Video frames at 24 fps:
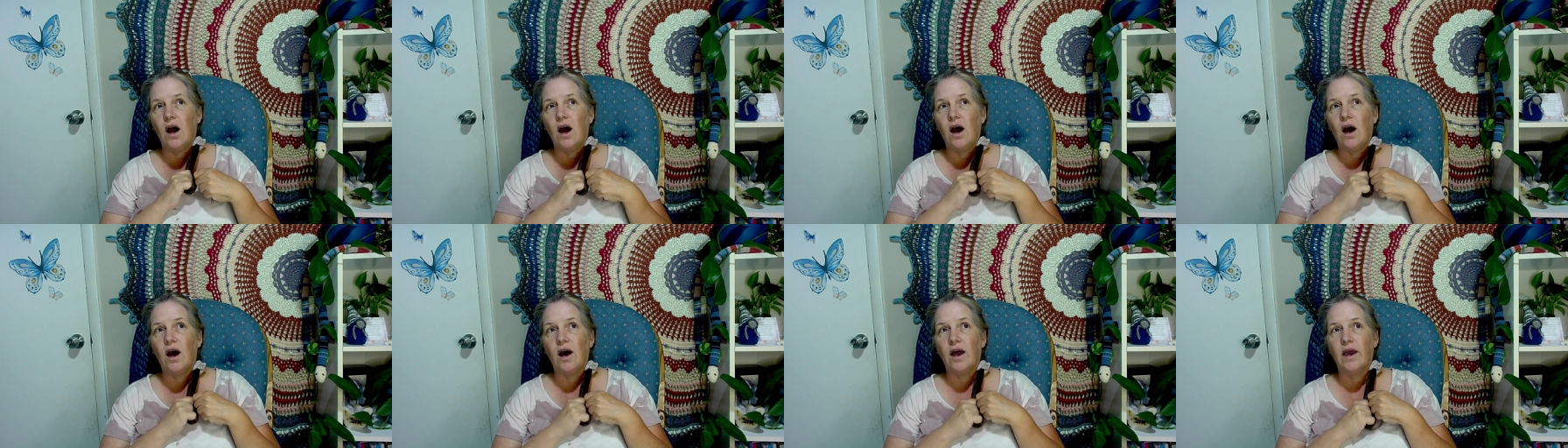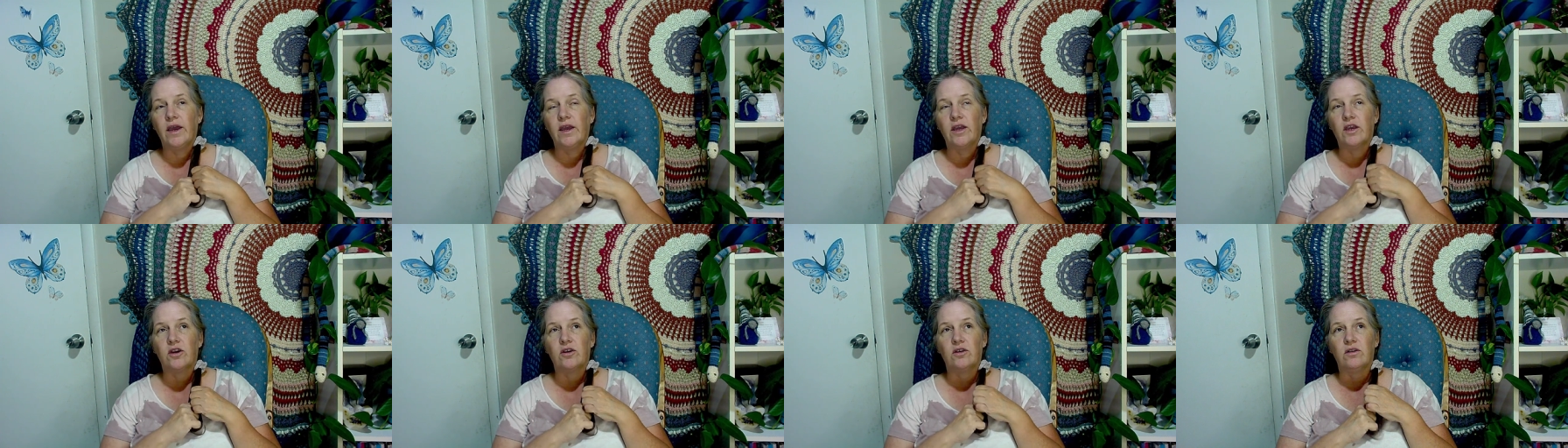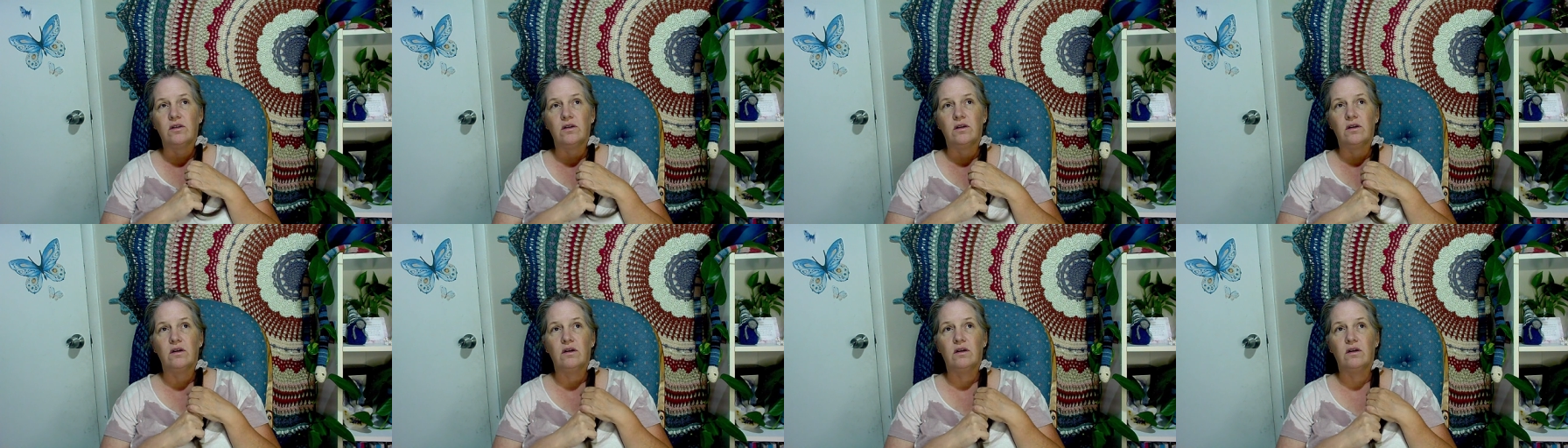I
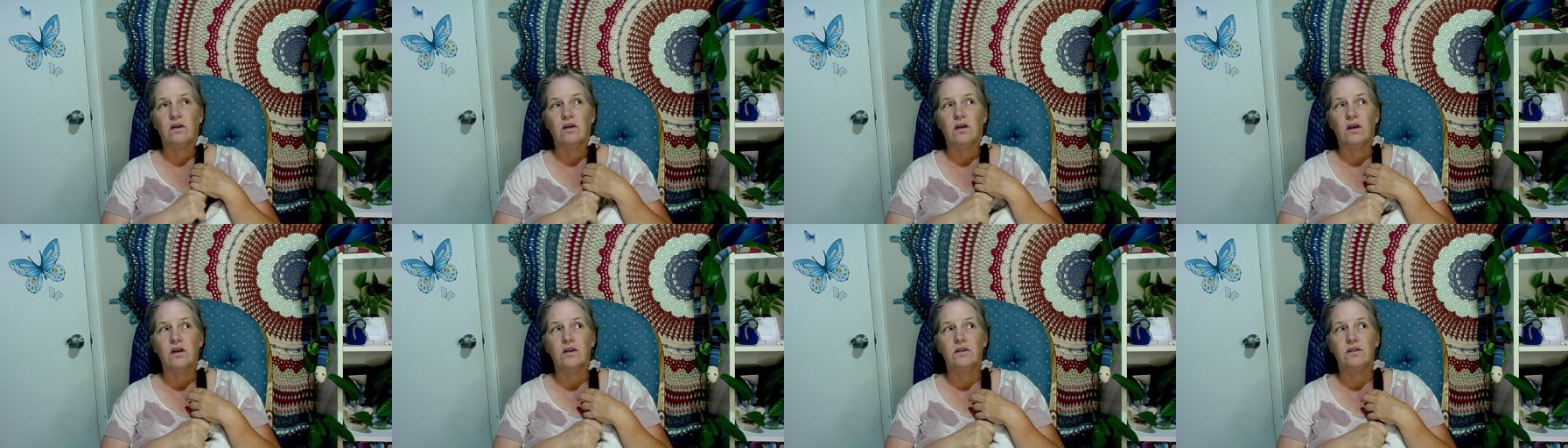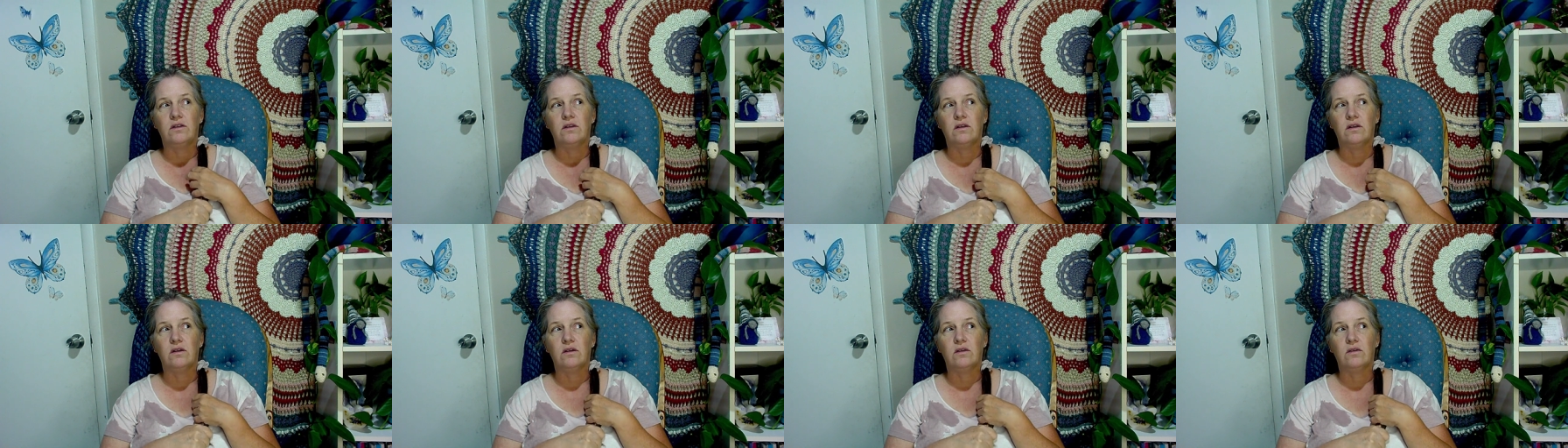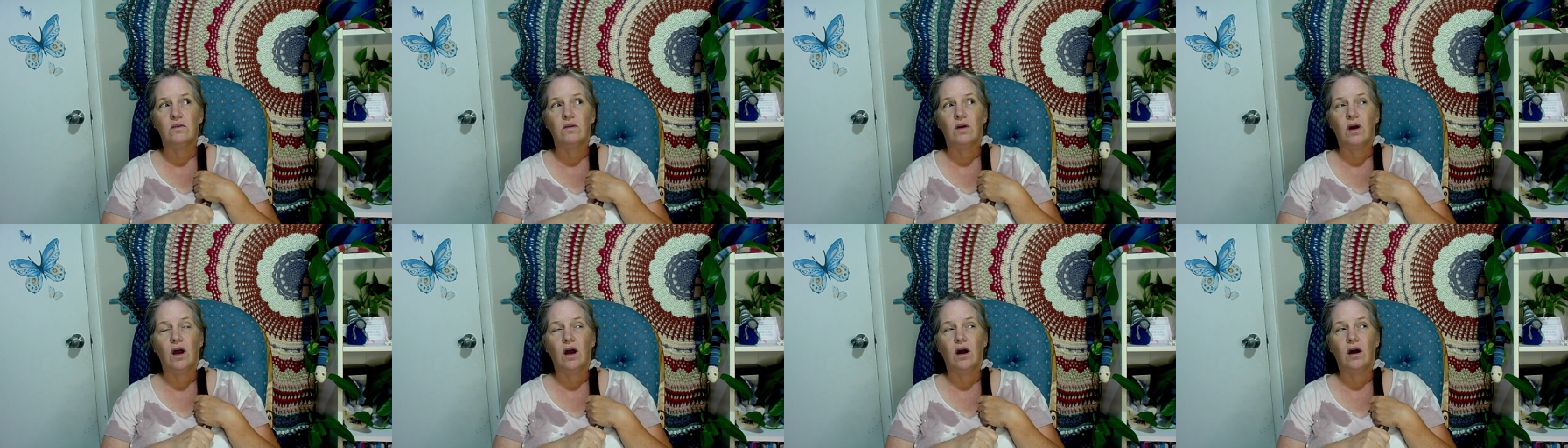could
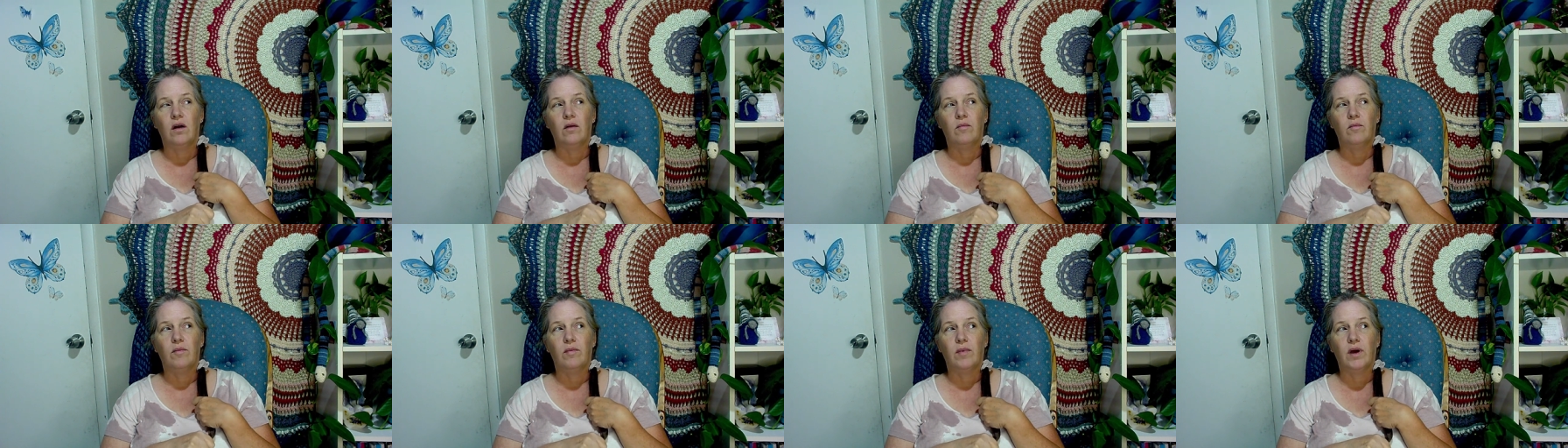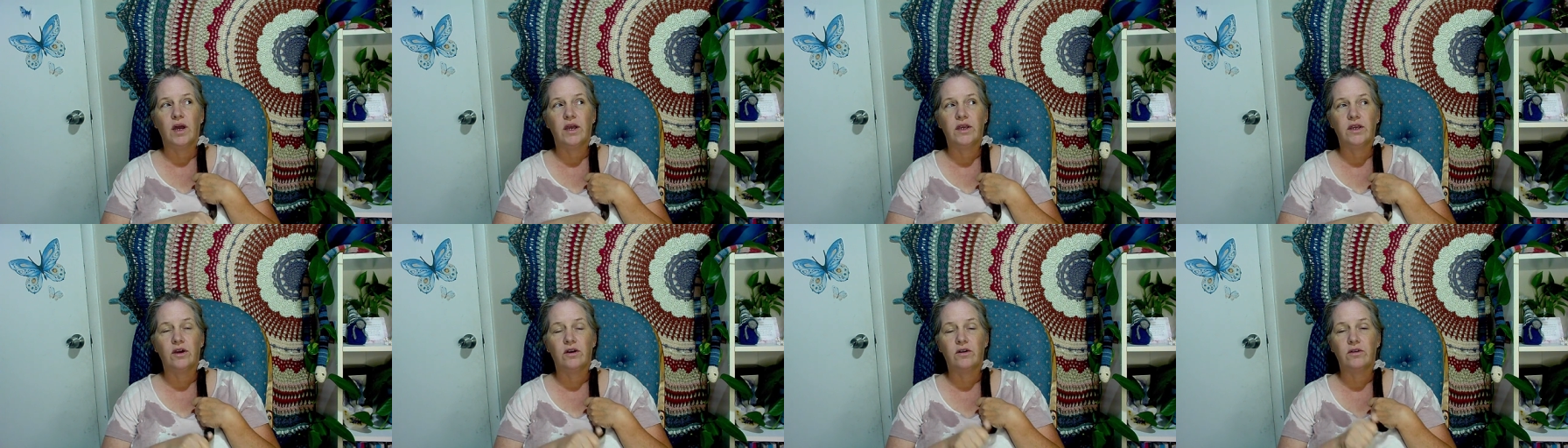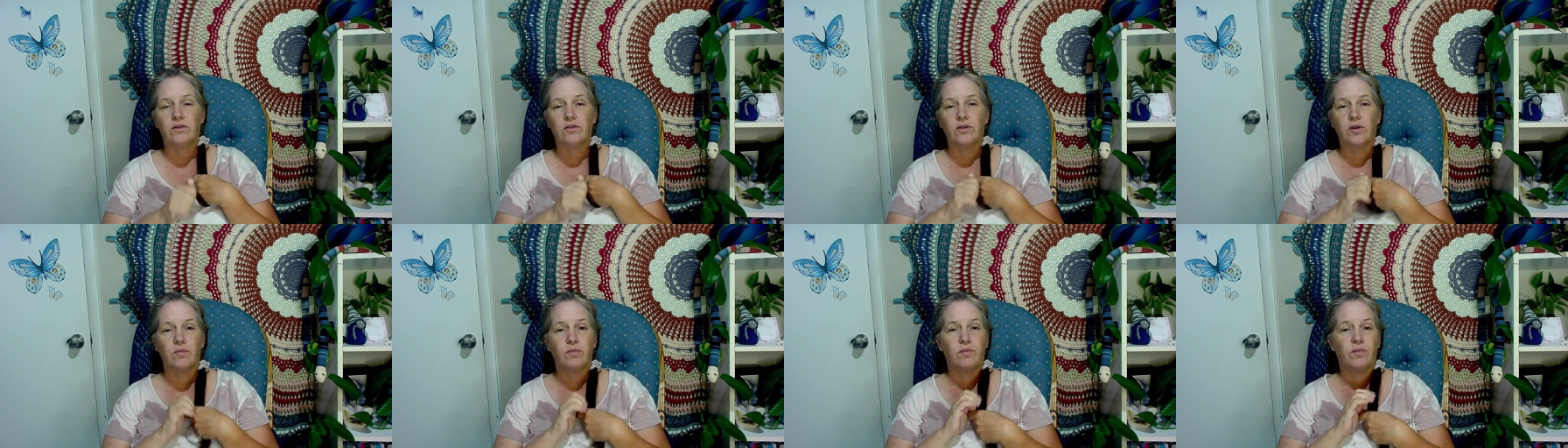do um, a yarn
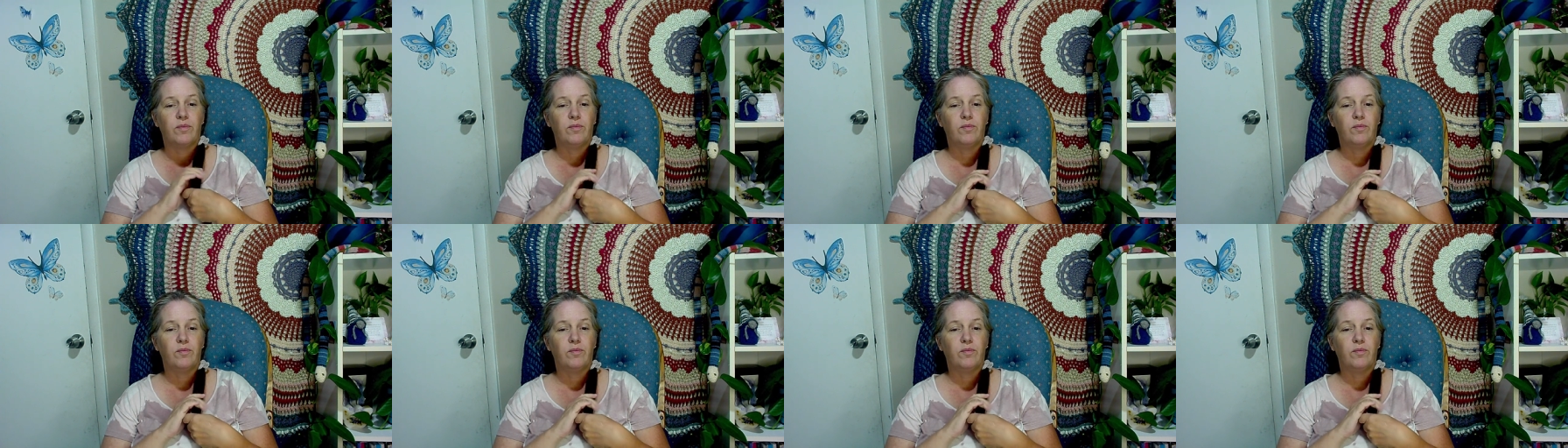group,